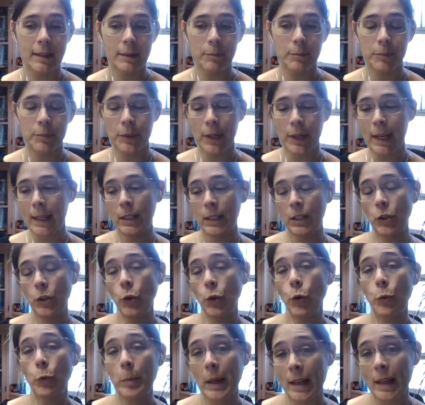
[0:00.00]
bring in
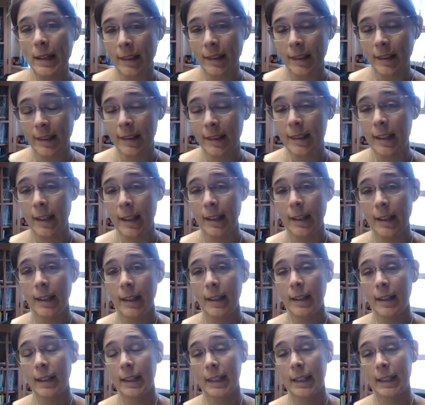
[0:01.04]
new pests
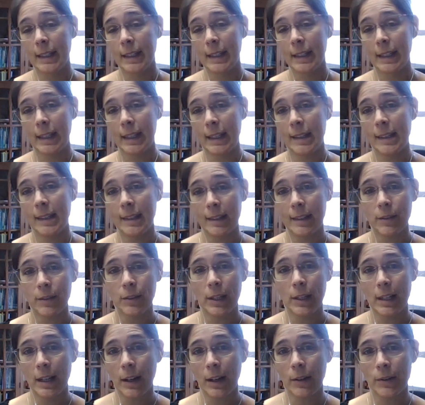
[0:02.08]
in the
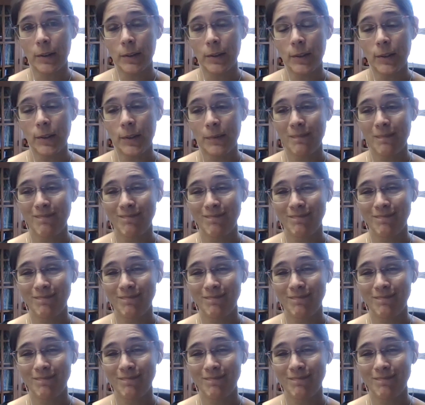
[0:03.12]
greenhouse.